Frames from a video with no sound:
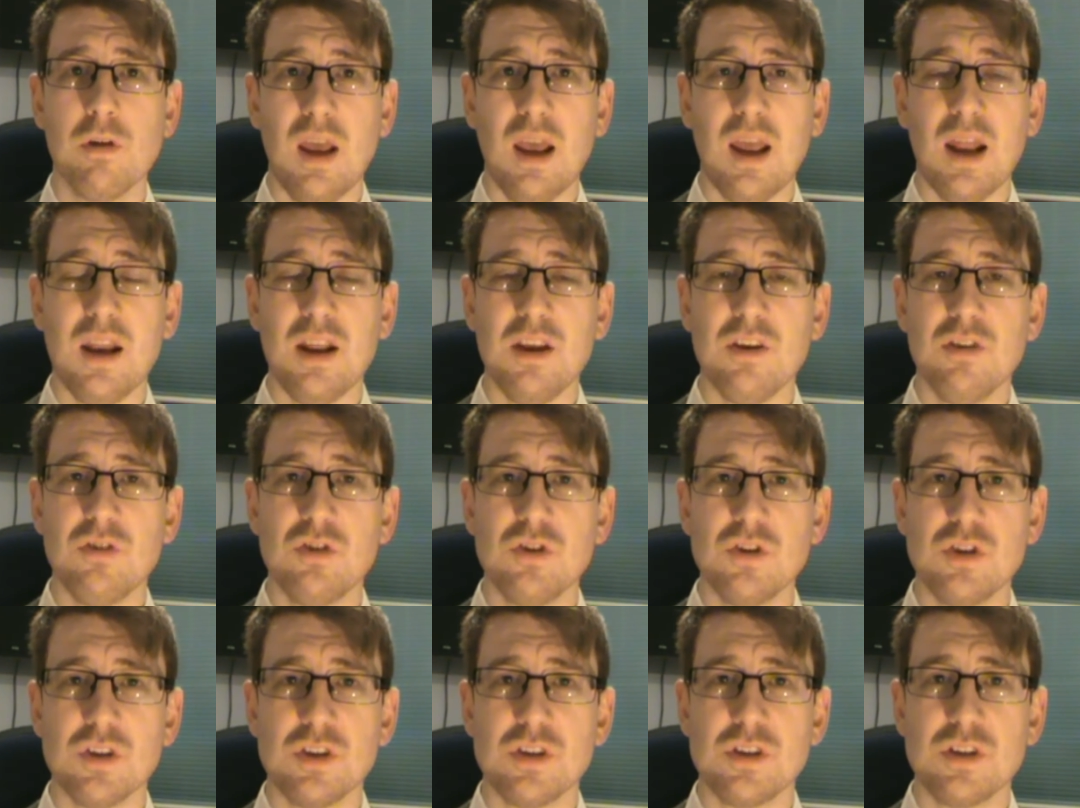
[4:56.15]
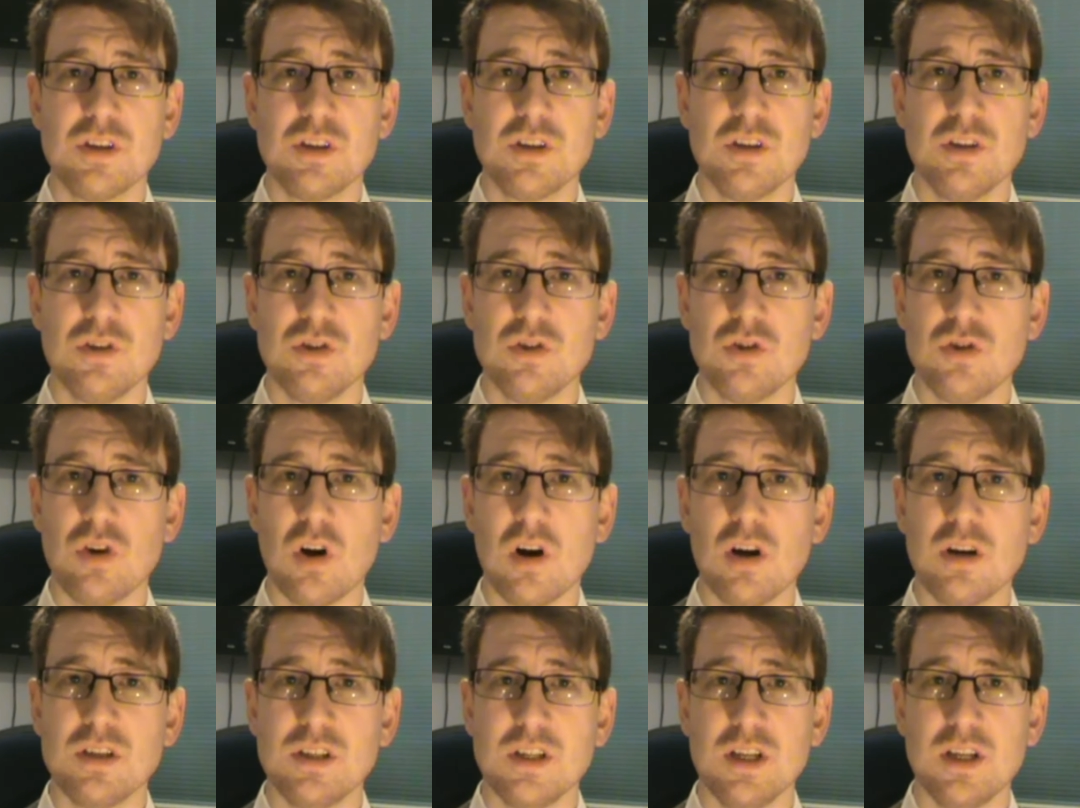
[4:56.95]
and it's just
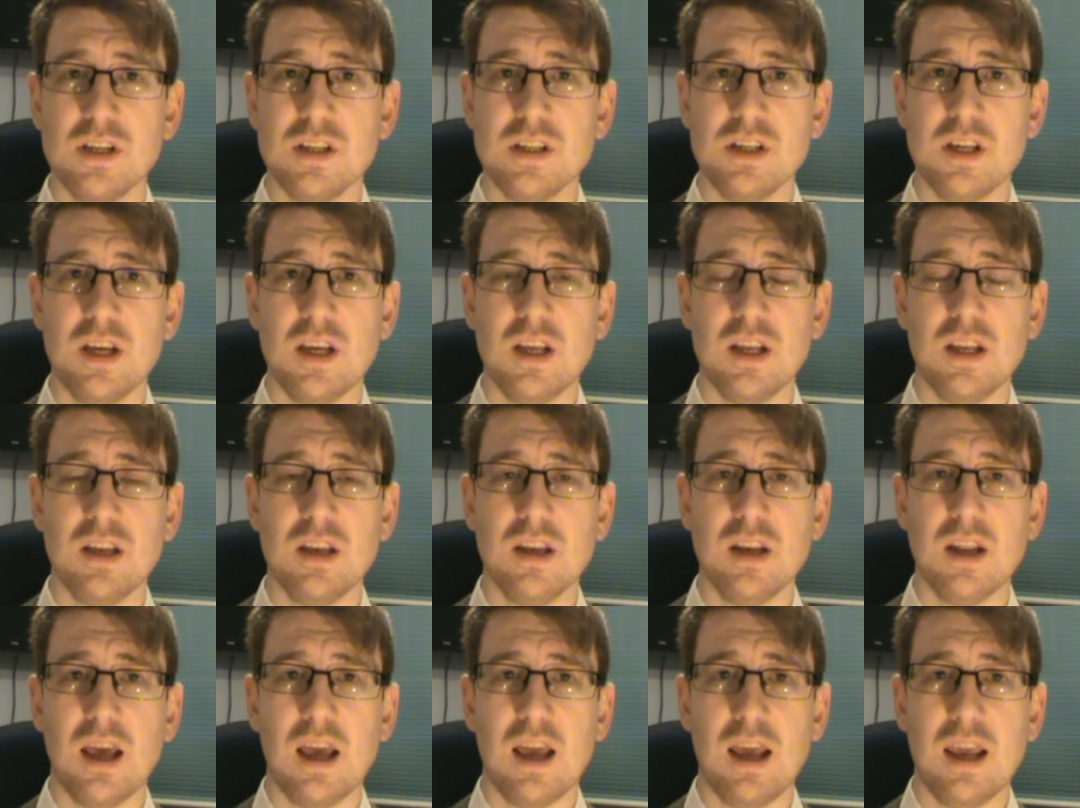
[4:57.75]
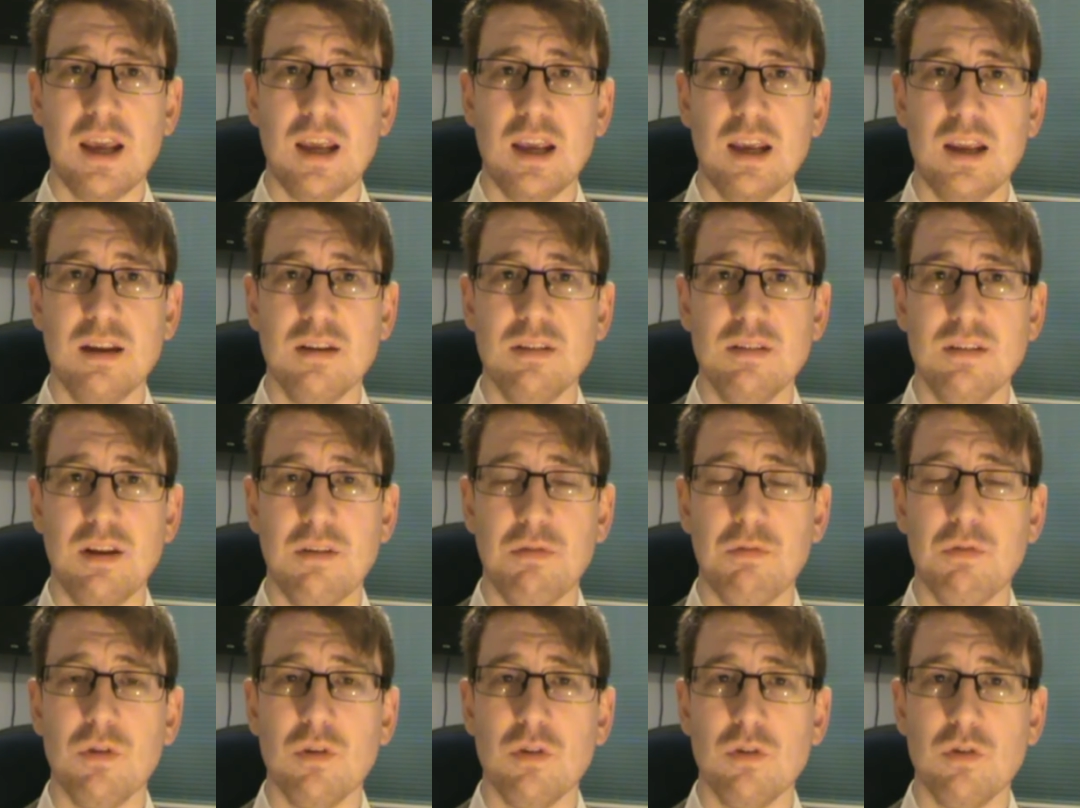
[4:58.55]
constructed in a
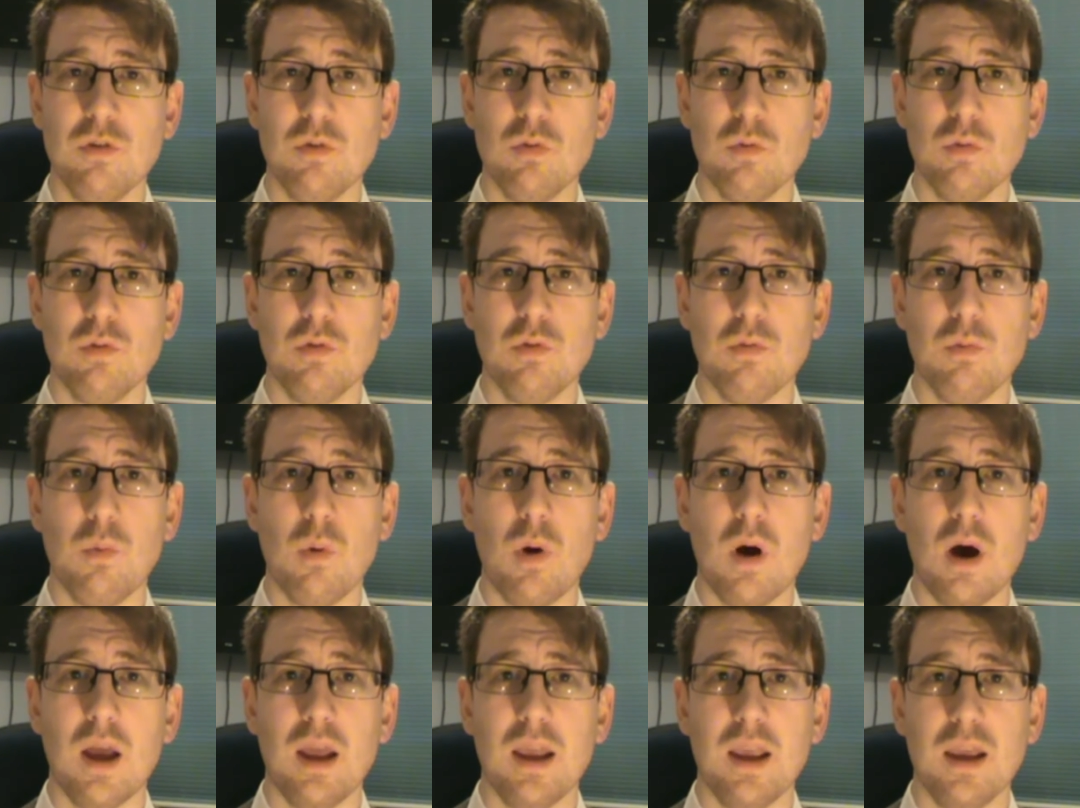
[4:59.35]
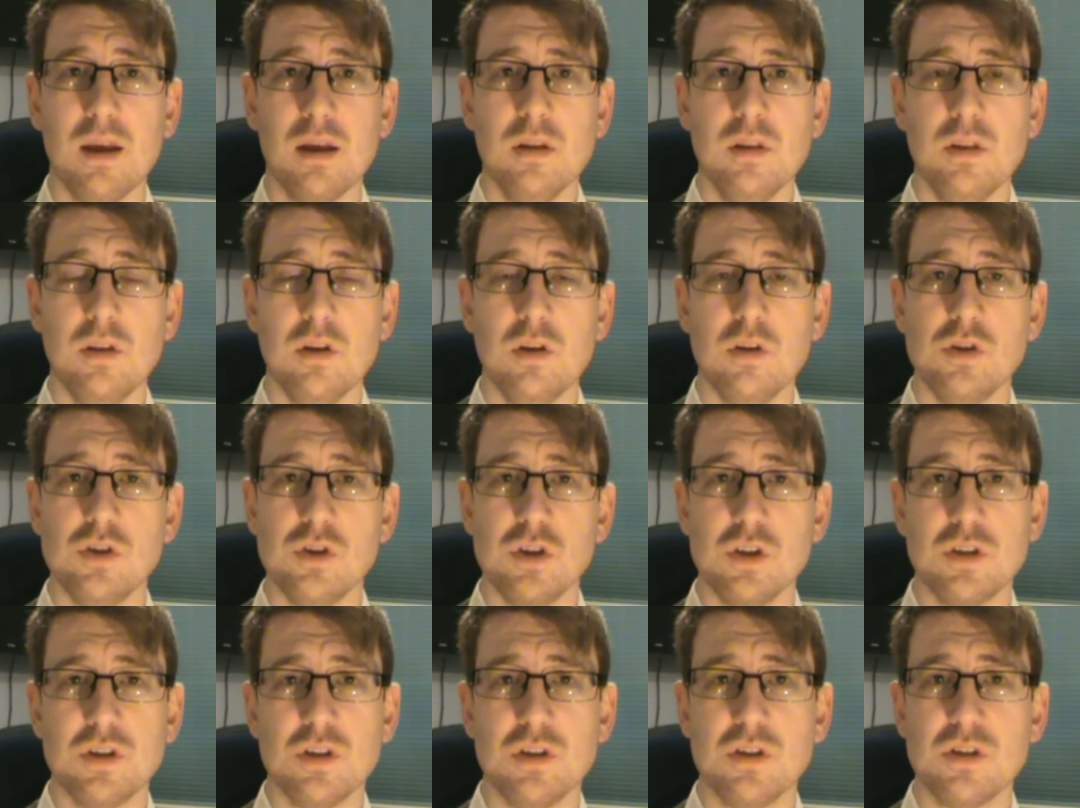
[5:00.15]
different sort of way than
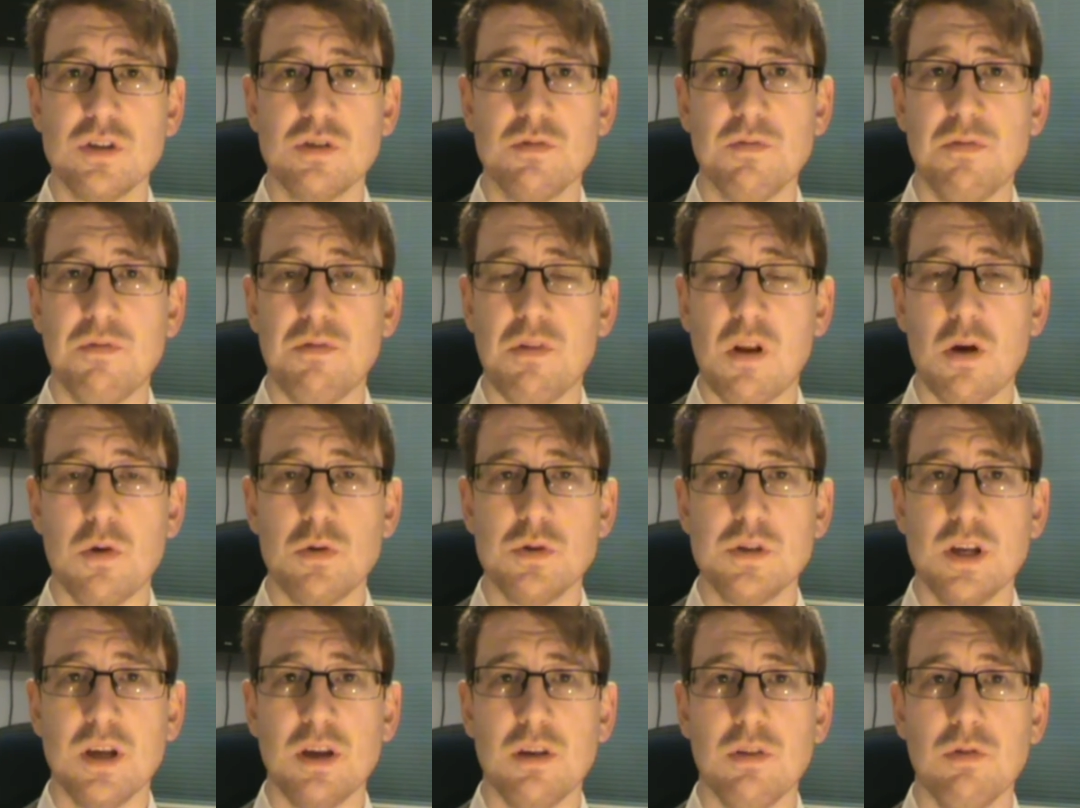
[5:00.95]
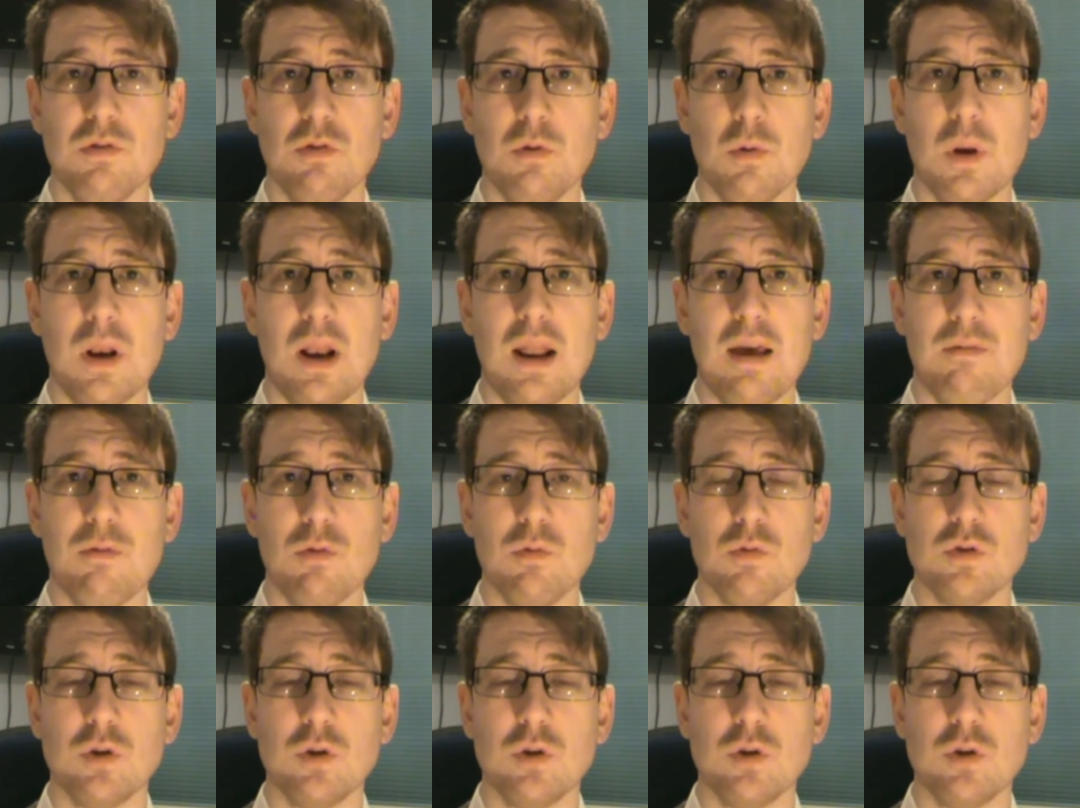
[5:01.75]
just floating through a level